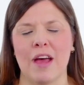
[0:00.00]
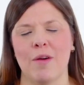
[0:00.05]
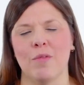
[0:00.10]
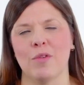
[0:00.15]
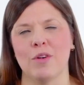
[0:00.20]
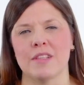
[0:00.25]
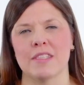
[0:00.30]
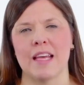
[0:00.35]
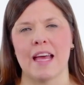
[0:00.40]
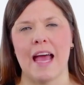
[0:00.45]
That
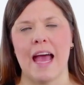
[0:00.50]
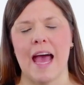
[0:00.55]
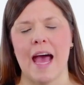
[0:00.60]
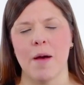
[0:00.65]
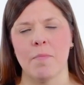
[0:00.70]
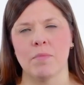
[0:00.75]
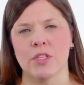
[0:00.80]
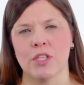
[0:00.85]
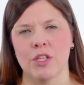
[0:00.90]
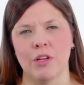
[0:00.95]
was
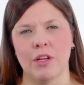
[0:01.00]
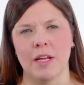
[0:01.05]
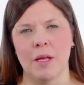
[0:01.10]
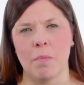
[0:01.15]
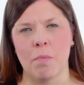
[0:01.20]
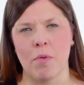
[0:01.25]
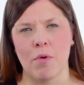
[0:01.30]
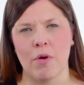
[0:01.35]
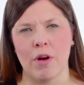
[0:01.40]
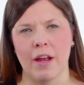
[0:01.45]

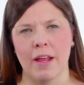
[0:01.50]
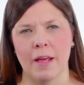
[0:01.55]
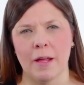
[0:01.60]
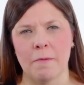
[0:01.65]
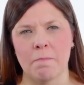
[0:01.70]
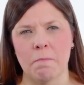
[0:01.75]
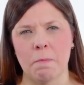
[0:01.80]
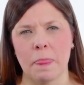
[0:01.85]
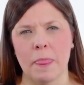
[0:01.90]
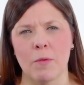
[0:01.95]
absolutely
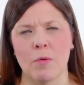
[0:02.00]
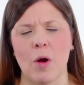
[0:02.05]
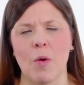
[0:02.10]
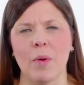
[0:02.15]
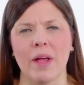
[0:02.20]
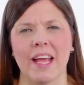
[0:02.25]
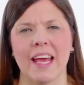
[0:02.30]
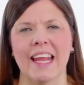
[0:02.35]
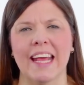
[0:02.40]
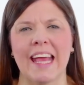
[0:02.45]
brilliant. Well,
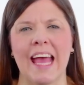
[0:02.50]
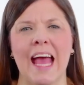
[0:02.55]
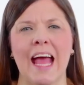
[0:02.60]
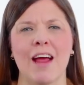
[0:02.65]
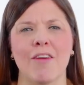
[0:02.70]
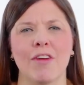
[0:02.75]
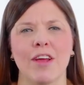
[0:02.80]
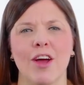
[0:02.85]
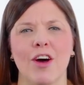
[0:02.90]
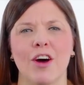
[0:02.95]
we're going to
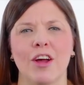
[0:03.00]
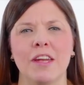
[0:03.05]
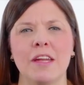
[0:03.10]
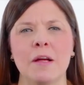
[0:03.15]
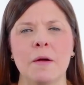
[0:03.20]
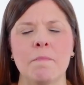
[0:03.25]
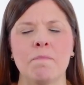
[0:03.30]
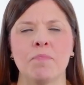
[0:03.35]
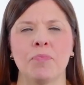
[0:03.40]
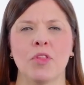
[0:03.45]
carry
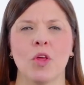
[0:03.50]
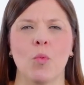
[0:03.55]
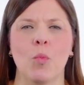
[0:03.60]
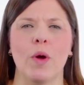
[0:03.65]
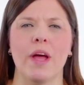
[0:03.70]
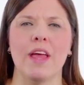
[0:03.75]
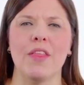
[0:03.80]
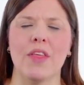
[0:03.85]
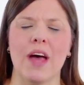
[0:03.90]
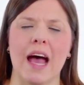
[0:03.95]
on
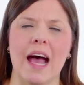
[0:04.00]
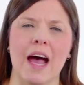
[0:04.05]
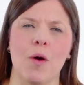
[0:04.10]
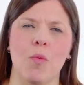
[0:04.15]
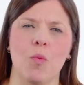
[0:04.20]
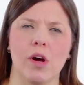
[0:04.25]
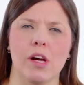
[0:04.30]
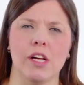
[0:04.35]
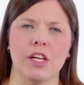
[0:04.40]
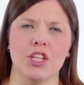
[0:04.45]
with our
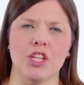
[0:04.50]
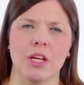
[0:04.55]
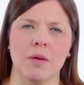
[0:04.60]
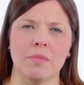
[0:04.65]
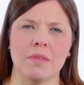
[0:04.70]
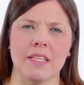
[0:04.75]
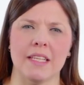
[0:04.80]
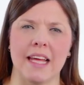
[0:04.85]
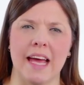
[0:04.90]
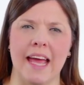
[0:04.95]

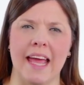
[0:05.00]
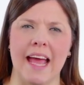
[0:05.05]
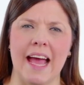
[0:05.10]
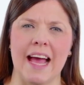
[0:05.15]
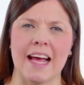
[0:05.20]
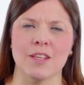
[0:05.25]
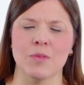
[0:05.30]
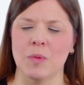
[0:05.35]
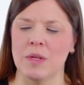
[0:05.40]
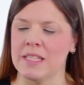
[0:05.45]
worship today
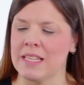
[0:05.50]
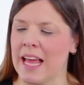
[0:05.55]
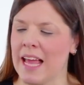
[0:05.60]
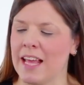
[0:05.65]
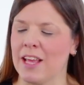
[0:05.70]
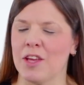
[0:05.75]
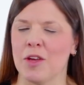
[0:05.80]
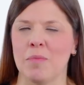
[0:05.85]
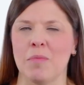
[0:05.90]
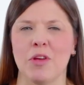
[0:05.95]
as we
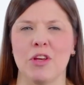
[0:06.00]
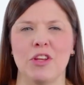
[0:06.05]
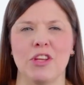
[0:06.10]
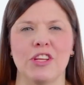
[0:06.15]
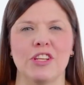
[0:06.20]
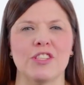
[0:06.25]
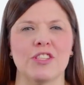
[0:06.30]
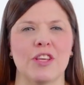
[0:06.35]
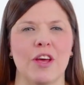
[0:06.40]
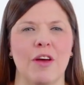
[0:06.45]
take
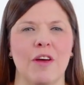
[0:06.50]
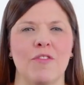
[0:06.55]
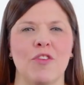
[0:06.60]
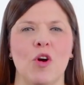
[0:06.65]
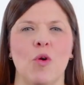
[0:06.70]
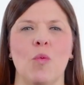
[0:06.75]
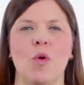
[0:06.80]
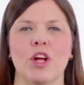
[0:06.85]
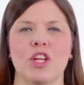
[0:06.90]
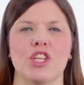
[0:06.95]
communion. So if
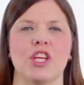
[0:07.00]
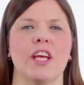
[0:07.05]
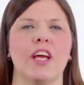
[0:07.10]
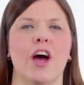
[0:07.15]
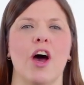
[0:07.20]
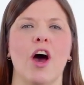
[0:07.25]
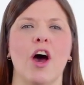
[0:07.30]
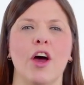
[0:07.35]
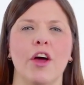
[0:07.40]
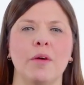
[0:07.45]
you're watching
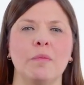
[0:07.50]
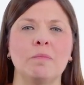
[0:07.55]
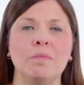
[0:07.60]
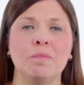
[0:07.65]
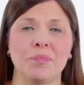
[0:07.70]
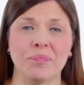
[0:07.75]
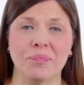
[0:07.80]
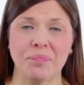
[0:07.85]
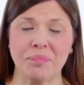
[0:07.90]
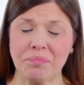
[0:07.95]
at home
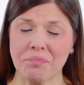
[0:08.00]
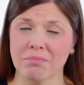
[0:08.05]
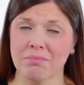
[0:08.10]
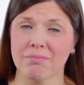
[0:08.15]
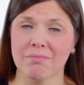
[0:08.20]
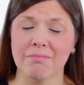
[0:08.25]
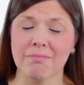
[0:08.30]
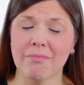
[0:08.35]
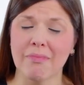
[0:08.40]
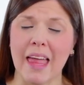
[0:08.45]

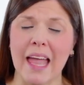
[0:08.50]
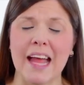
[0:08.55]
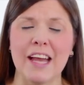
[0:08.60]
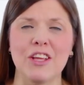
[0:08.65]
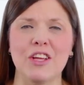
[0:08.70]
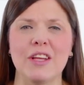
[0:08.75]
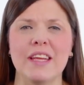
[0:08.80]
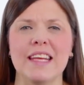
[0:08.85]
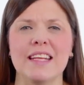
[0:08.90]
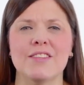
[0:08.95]

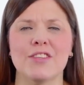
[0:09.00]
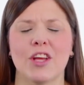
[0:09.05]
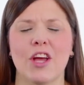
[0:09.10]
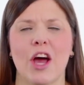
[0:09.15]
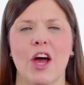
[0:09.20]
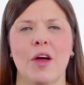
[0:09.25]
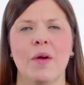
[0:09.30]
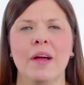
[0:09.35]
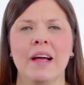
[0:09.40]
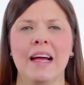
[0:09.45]
and you need to
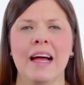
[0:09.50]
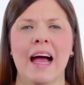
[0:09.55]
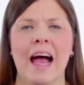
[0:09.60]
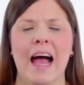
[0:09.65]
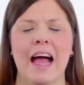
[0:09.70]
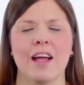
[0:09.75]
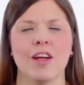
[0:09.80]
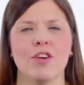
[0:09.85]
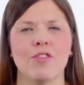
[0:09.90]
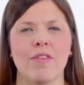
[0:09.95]
go
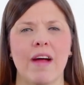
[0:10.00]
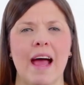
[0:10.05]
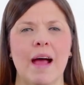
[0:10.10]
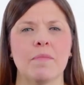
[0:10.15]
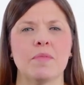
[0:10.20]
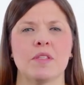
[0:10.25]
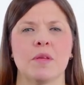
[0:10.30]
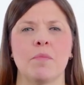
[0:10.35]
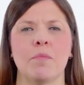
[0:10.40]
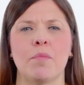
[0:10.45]
and
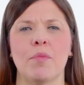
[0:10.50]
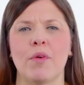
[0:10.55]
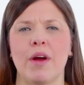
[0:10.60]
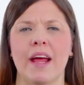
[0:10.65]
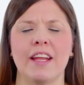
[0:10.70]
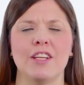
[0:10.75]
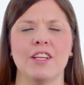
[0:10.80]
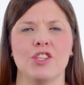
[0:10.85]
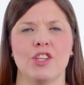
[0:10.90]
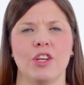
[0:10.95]
grab some
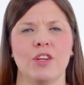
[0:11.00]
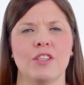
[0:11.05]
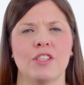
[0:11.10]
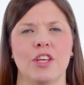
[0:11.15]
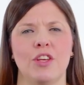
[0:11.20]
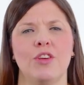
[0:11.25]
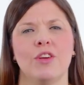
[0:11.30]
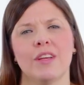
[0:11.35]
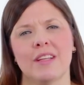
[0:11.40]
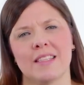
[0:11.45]
bread and juice
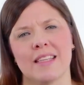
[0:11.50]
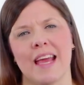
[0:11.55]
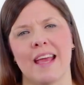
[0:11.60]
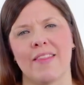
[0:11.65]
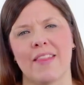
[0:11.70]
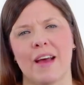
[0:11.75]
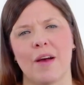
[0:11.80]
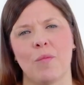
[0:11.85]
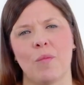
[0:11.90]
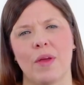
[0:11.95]
so you can
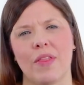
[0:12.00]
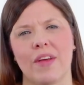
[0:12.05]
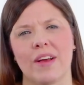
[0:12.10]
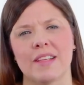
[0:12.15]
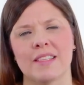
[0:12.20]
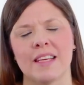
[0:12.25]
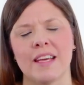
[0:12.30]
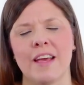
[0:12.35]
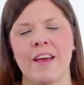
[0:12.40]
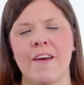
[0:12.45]
take that with
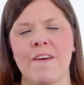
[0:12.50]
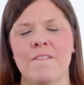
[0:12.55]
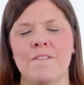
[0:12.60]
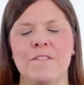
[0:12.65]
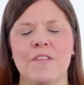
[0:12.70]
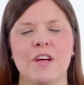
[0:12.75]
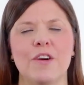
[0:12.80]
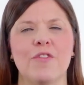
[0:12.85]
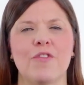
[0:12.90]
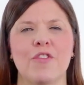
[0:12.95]
us,
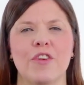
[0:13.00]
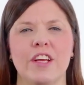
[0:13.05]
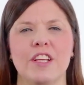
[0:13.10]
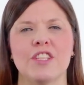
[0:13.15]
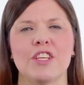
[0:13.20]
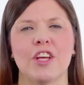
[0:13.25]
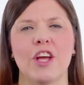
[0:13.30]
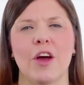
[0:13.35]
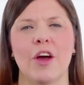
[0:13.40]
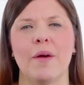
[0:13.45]
feel free
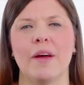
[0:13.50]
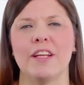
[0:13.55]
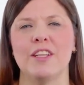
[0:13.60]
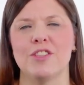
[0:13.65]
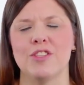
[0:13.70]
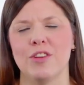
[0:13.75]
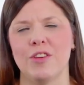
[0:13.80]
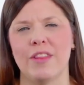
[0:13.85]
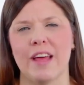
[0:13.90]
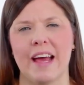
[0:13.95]
to go and
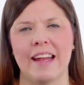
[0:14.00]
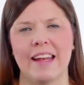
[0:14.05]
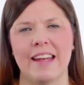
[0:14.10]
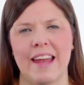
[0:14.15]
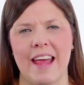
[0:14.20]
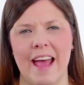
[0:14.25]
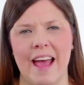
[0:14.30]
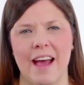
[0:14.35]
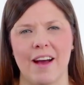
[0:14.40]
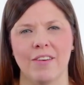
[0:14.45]
do that
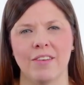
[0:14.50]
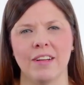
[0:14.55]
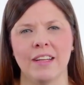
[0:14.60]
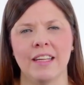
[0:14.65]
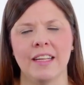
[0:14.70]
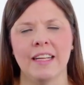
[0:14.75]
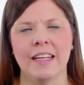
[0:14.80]
now.